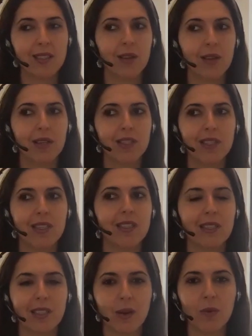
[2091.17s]
so the question
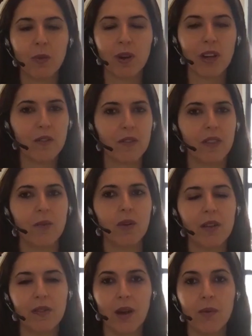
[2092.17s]
is like, well, what
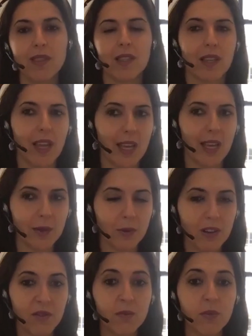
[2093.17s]
if that wasn't the case?
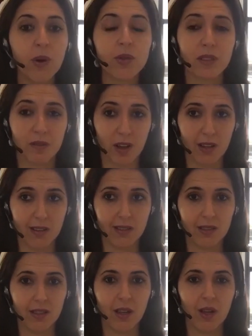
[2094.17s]
What if most of
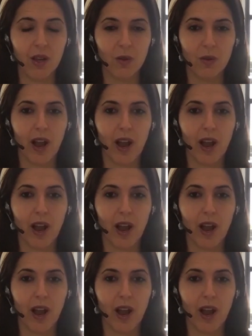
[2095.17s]
us were